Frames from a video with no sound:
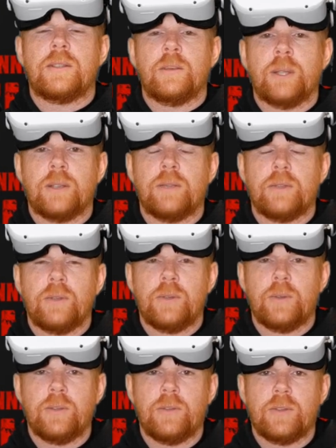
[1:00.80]
a little bit
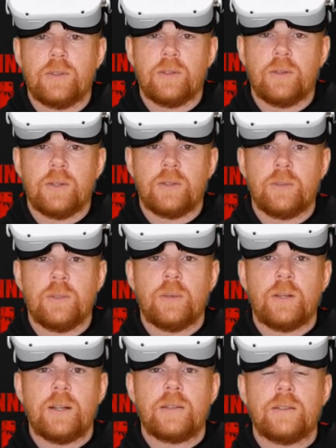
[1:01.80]
confused when I first got going. It took me a
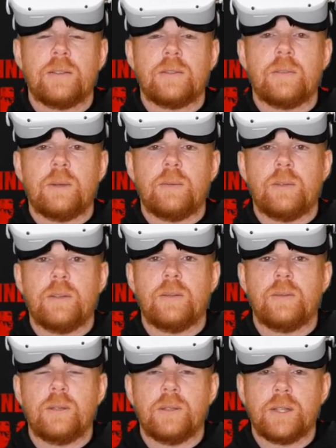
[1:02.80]
while to, to remember
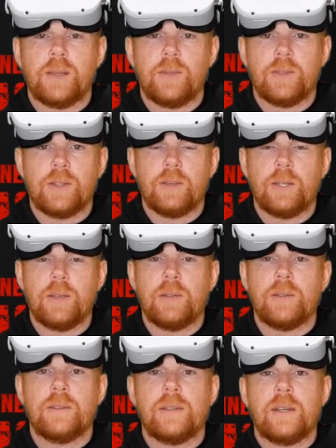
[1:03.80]
what the game was all about
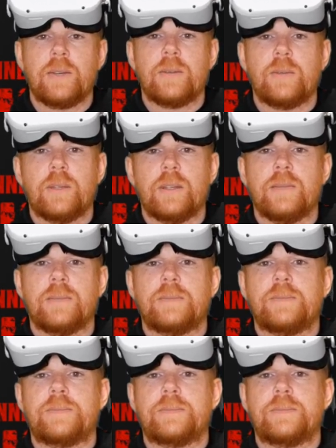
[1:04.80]
and how to play it.